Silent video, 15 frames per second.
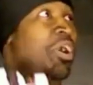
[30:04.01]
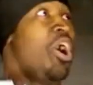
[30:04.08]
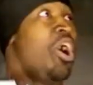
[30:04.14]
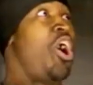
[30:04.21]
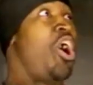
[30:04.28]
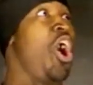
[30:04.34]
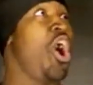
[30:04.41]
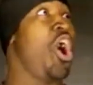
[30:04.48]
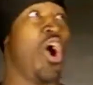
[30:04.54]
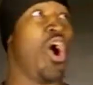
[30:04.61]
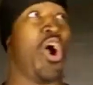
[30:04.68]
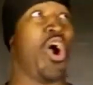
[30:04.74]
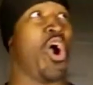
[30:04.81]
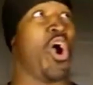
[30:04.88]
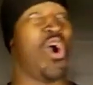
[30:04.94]

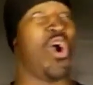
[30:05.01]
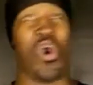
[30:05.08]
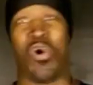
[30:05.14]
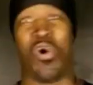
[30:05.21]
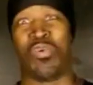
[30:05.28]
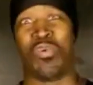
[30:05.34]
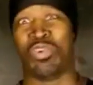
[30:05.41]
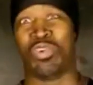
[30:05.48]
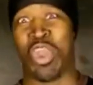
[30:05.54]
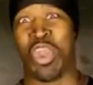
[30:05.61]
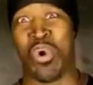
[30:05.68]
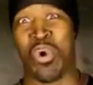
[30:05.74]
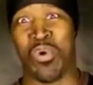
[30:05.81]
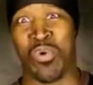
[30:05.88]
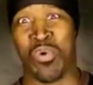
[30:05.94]
Oh
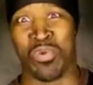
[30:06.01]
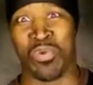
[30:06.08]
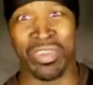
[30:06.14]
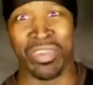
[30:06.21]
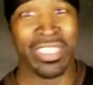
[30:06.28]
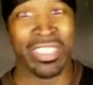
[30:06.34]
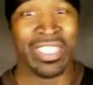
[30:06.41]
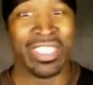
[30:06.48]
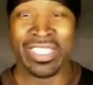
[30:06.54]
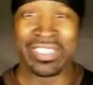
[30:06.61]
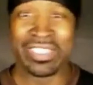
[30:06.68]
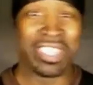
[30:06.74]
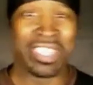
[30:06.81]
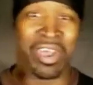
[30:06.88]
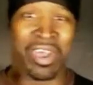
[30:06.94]

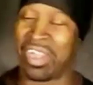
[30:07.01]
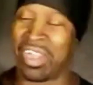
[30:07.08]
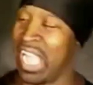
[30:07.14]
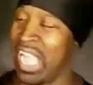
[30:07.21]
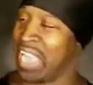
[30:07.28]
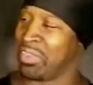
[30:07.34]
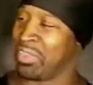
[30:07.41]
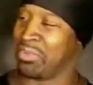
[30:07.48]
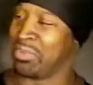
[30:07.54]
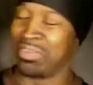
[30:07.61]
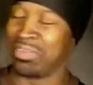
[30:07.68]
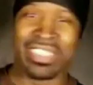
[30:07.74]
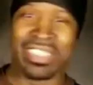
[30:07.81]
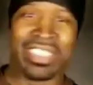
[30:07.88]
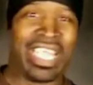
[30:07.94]
no,
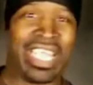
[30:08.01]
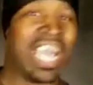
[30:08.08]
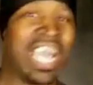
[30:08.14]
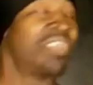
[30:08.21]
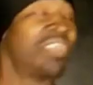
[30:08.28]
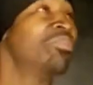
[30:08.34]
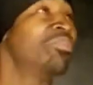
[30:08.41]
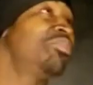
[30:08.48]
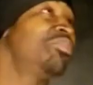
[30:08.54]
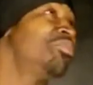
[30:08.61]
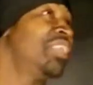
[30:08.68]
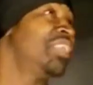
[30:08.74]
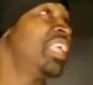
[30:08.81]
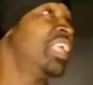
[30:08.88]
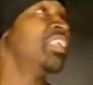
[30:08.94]
I don't
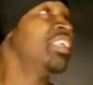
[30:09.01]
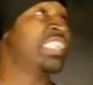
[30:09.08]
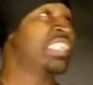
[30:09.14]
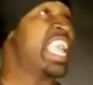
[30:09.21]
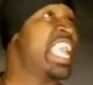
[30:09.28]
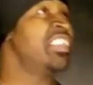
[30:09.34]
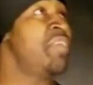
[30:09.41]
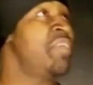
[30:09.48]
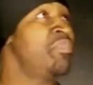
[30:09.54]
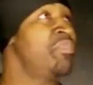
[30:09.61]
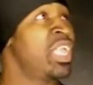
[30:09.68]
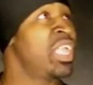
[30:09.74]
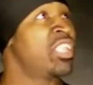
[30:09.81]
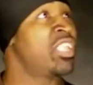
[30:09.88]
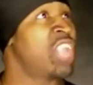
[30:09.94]
do the stand
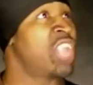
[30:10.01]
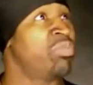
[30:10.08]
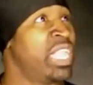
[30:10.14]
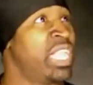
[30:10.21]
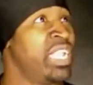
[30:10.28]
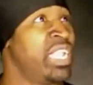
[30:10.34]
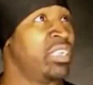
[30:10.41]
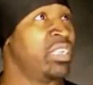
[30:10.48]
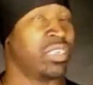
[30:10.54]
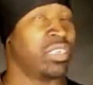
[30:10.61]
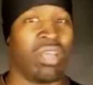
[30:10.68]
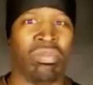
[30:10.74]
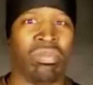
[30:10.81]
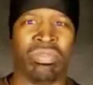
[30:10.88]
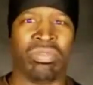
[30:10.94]
up niggas don't
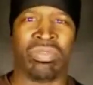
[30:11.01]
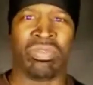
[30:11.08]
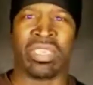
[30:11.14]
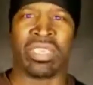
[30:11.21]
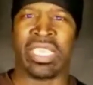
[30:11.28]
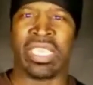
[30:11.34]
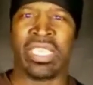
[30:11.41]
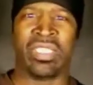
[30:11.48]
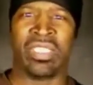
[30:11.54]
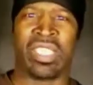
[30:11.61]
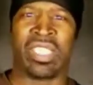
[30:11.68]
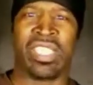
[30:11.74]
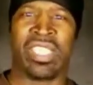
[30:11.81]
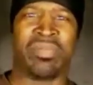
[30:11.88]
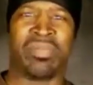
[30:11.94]
lean. I don't do the
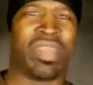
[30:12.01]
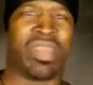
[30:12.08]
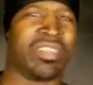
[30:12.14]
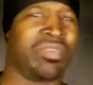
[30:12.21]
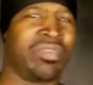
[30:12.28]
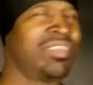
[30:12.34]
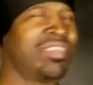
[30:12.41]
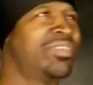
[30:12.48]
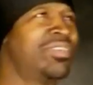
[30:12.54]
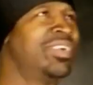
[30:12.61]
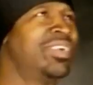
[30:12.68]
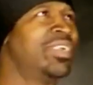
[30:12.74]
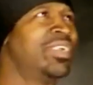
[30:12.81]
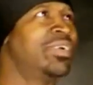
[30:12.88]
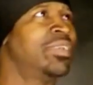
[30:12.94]
lean thing, brother. What's
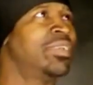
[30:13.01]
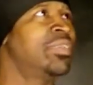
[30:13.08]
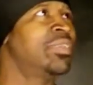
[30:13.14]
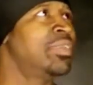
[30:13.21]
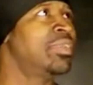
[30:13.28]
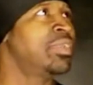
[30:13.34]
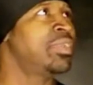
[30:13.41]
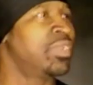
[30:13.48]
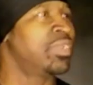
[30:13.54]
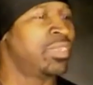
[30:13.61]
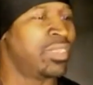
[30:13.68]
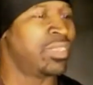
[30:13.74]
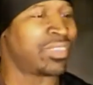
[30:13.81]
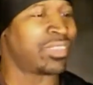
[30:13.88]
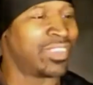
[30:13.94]
going on? You can
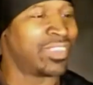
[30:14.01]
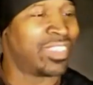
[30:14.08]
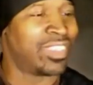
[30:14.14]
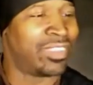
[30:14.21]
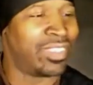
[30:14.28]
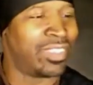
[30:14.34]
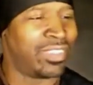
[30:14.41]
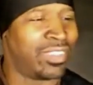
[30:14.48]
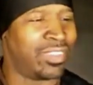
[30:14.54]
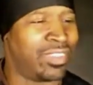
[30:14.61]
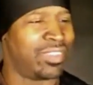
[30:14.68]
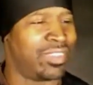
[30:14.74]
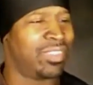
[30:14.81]
have this. What?